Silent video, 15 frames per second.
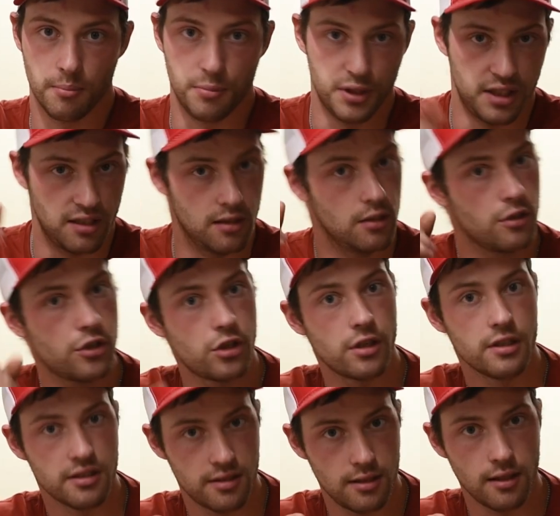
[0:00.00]
But the inertia
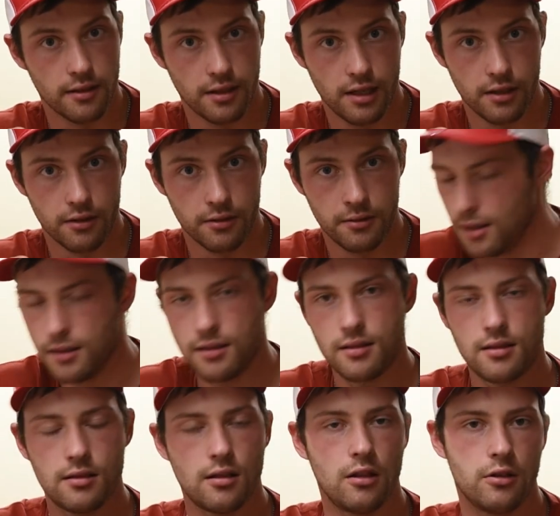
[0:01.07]
is still there.
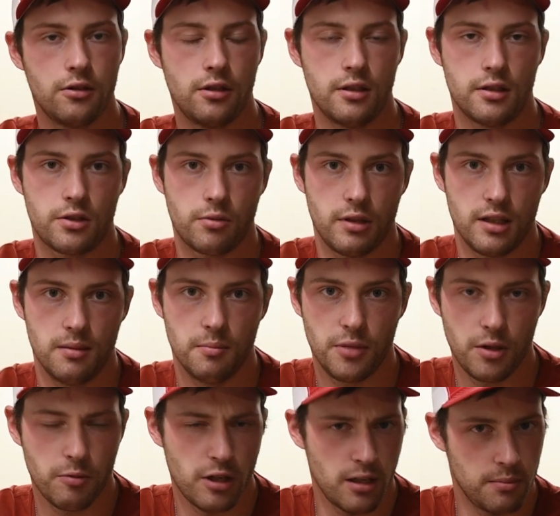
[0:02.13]
This is all good and sweet,
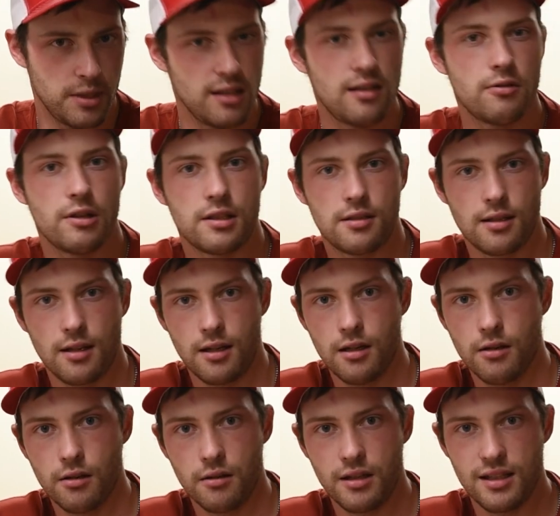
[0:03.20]
but what I'm interested
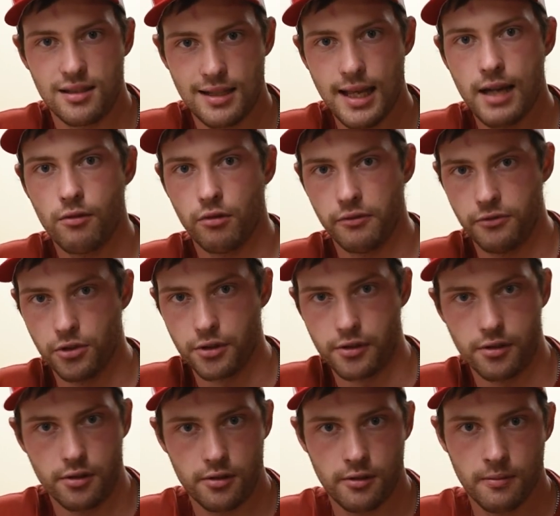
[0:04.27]
here is lateral
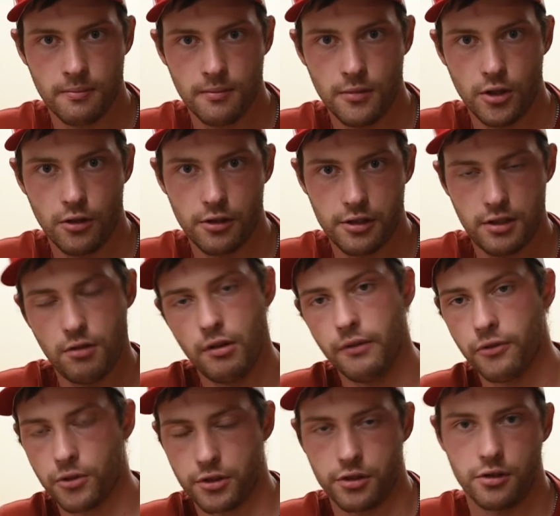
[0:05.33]
forces, or steering
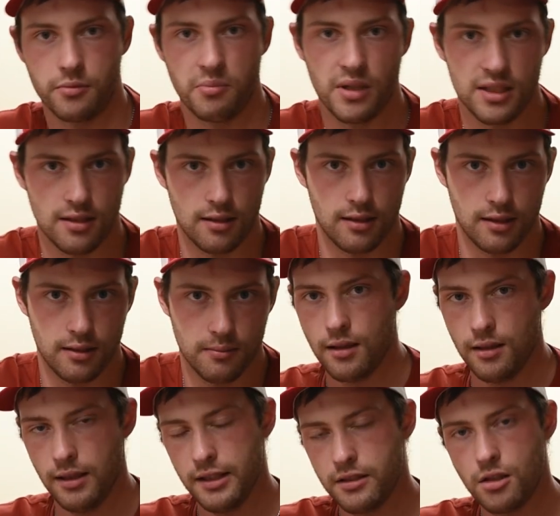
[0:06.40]
forces basically.
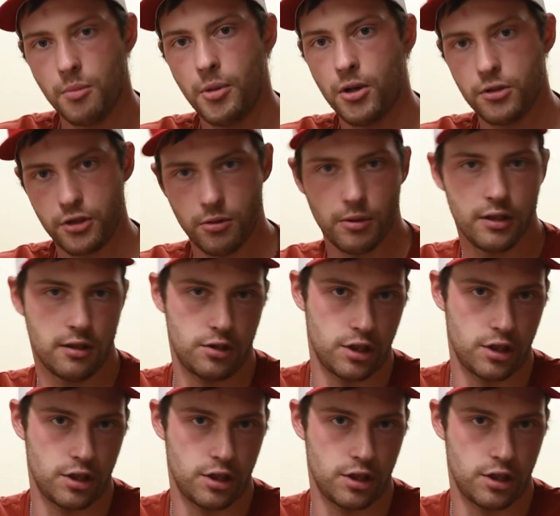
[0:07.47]
Let's suppose you want to